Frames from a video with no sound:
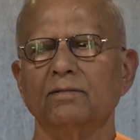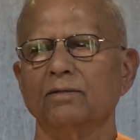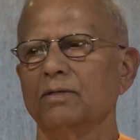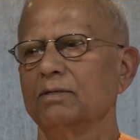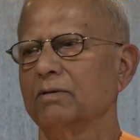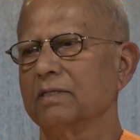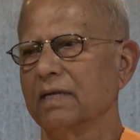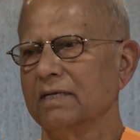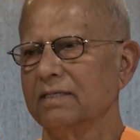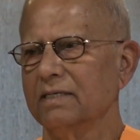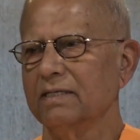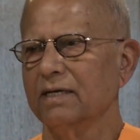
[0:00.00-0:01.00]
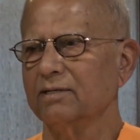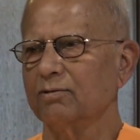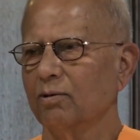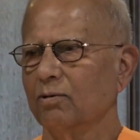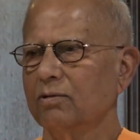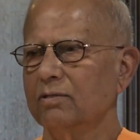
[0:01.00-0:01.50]
So he was 18 years
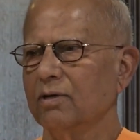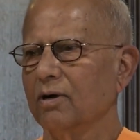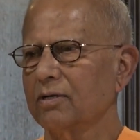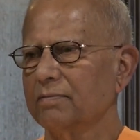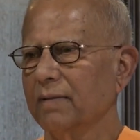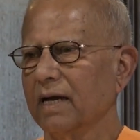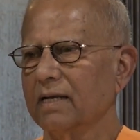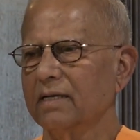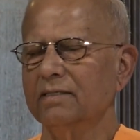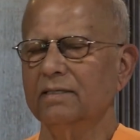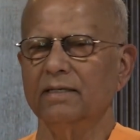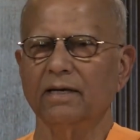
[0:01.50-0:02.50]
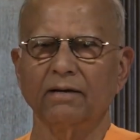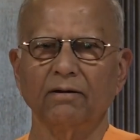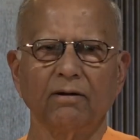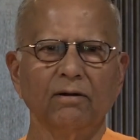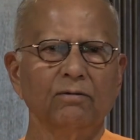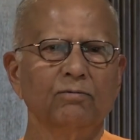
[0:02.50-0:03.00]
old, got married, a
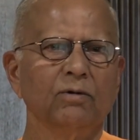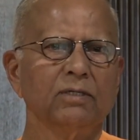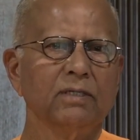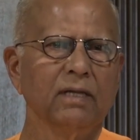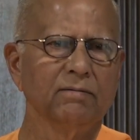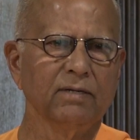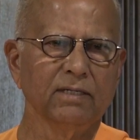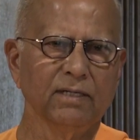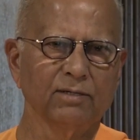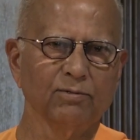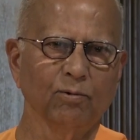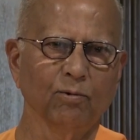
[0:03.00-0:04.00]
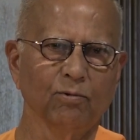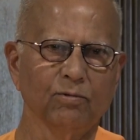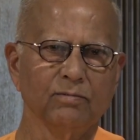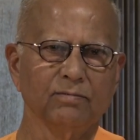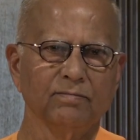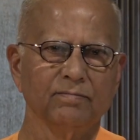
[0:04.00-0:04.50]
girl who was 11 years old.
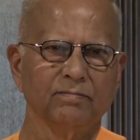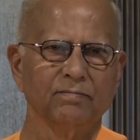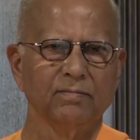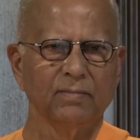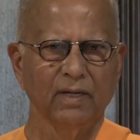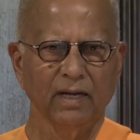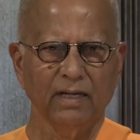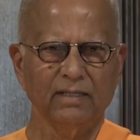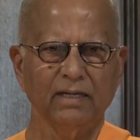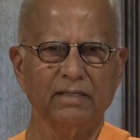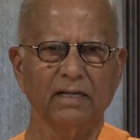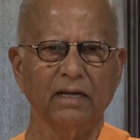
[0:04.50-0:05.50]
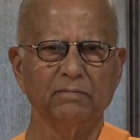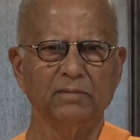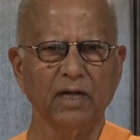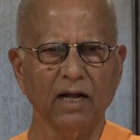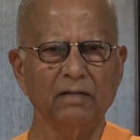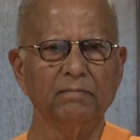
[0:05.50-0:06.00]
At that time,
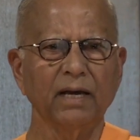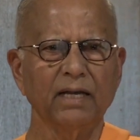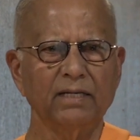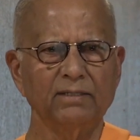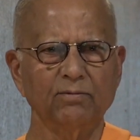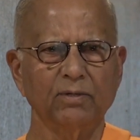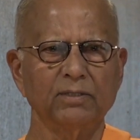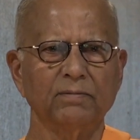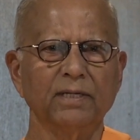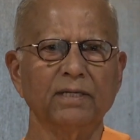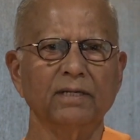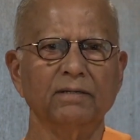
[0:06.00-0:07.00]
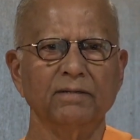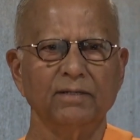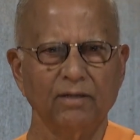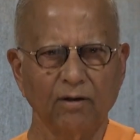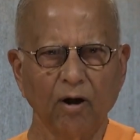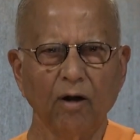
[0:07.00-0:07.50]
child marriage was very
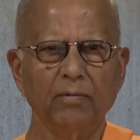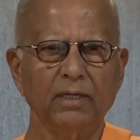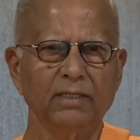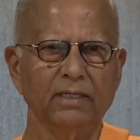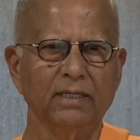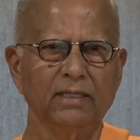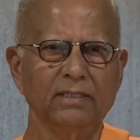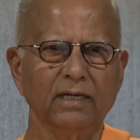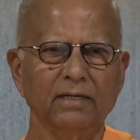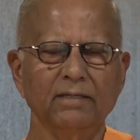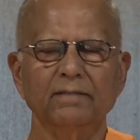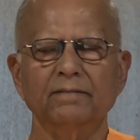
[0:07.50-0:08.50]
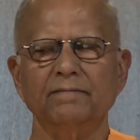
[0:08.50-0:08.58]
common in India.